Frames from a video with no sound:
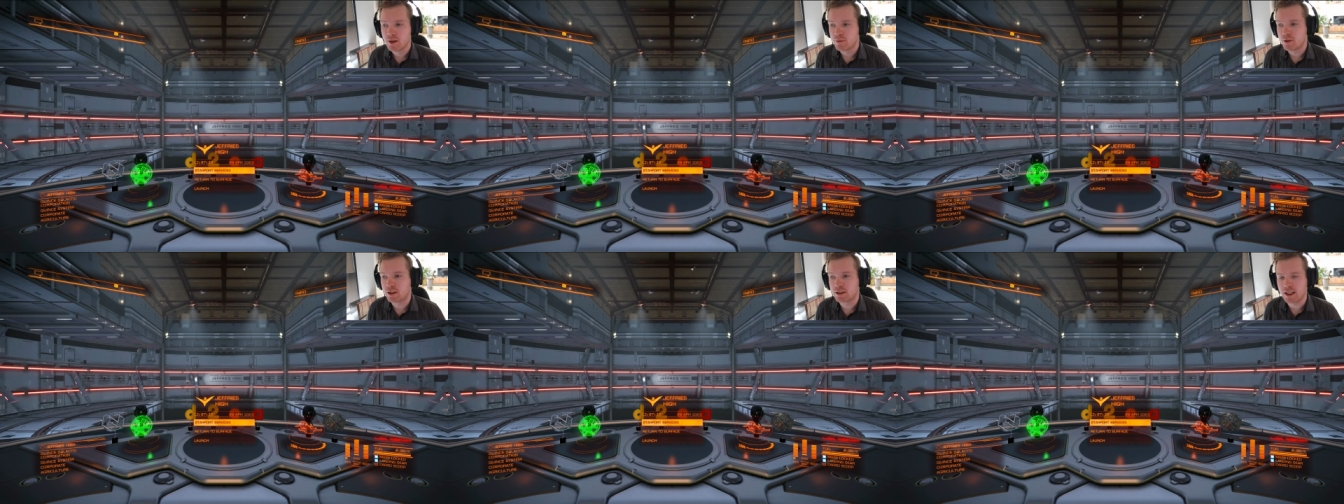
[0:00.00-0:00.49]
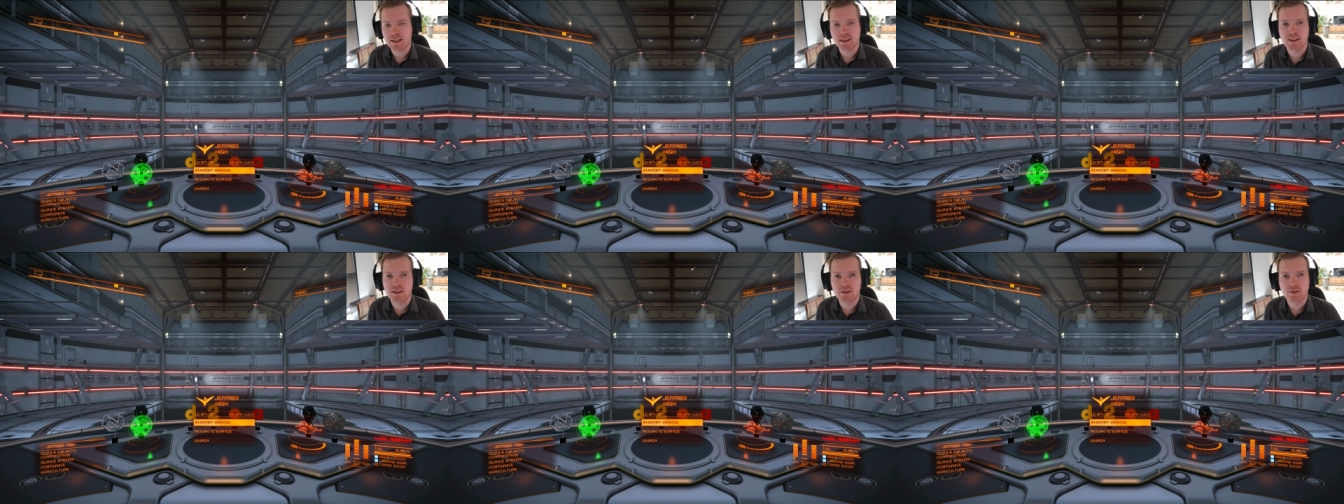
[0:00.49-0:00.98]
Because I guess
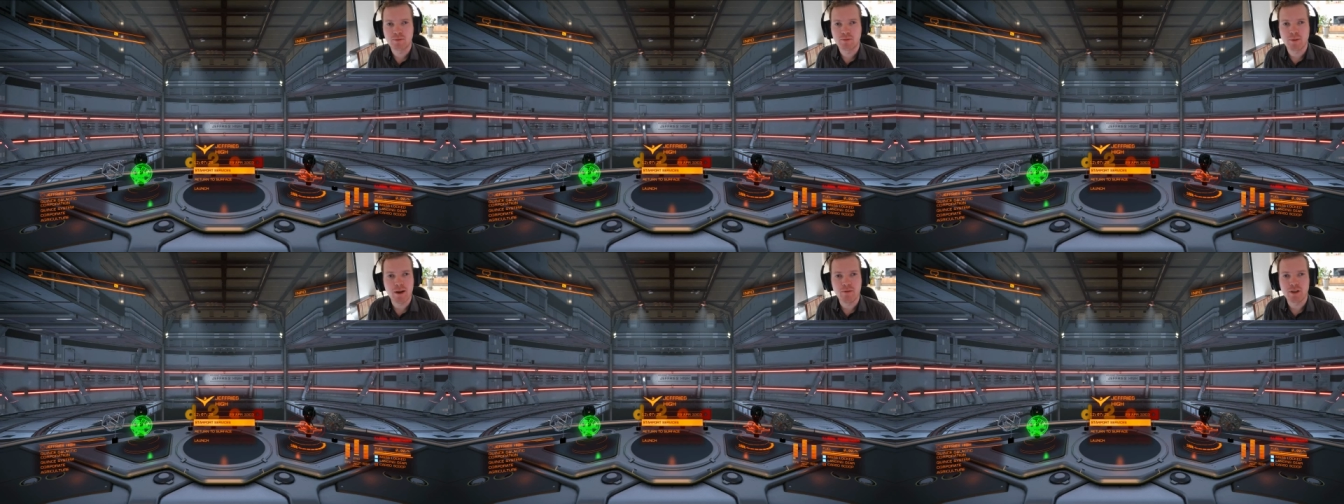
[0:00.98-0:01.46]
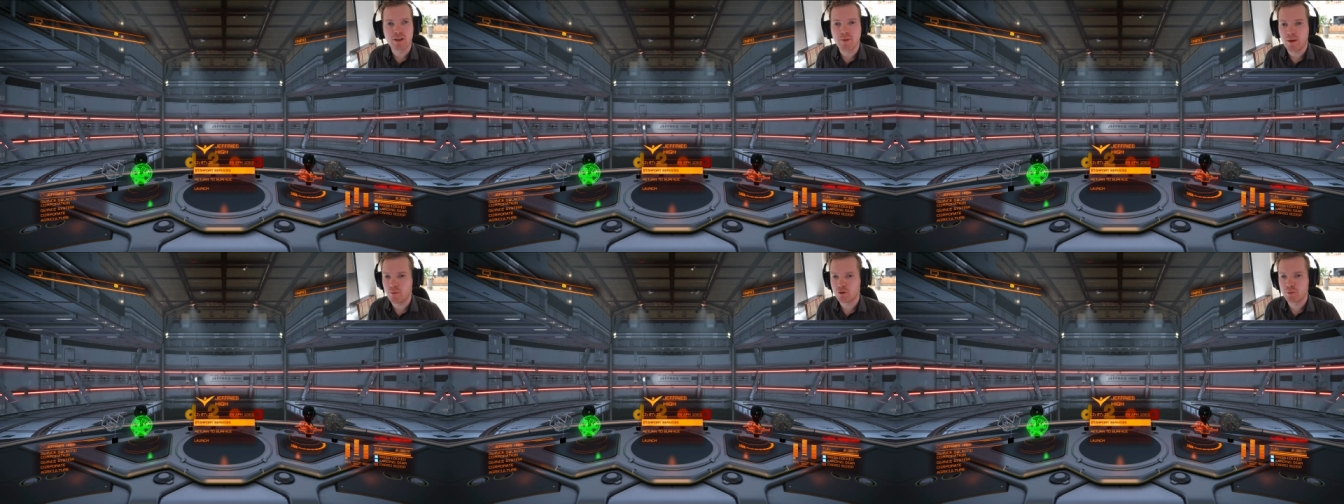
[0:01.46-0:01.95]
this is the main reason
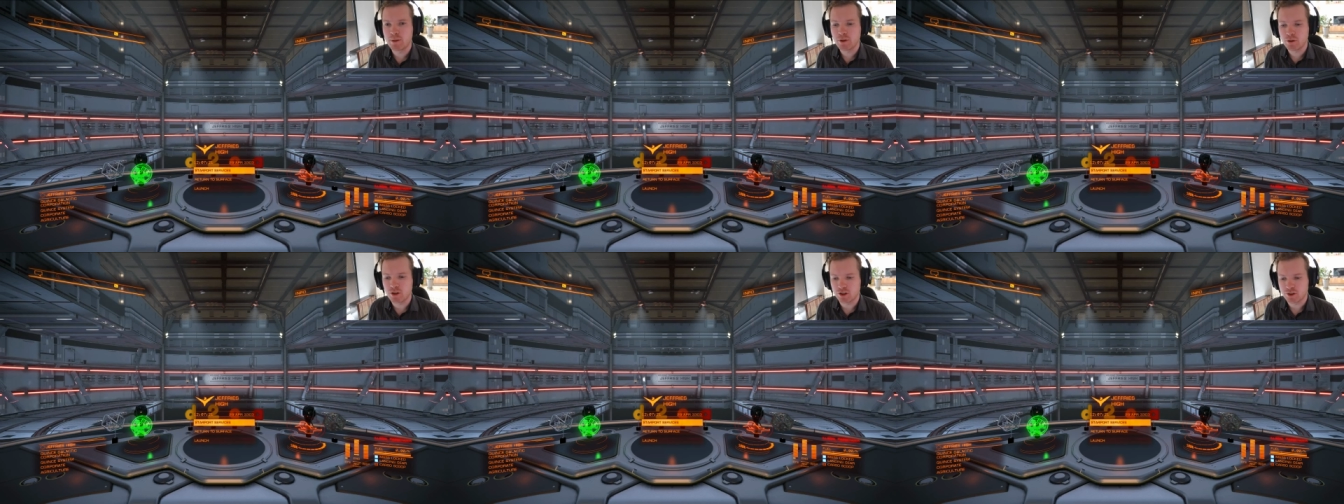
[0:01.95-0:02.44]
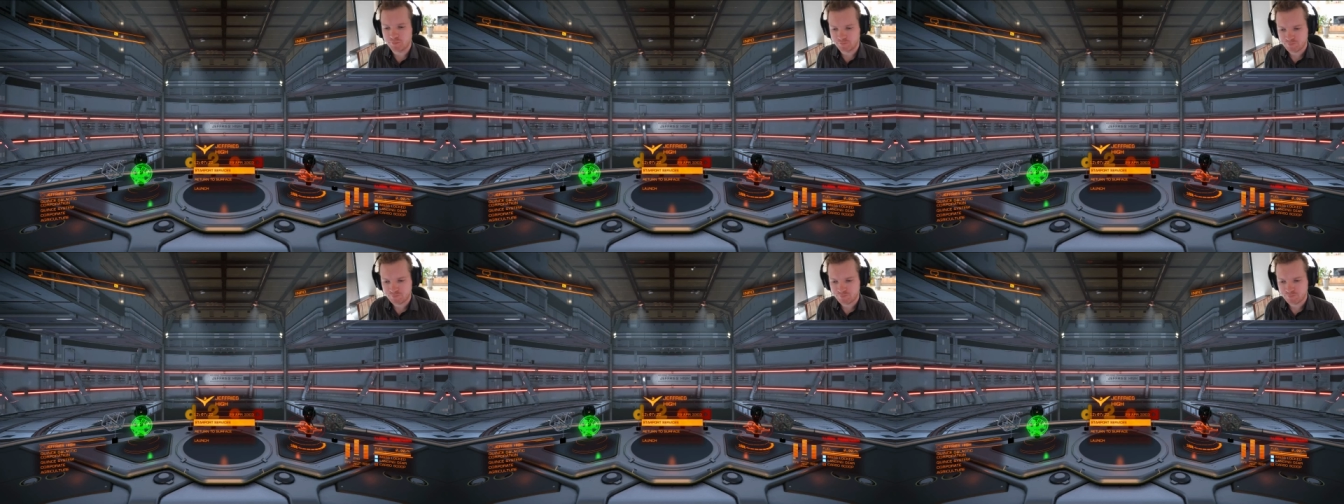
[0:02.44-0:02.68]
why most people do this.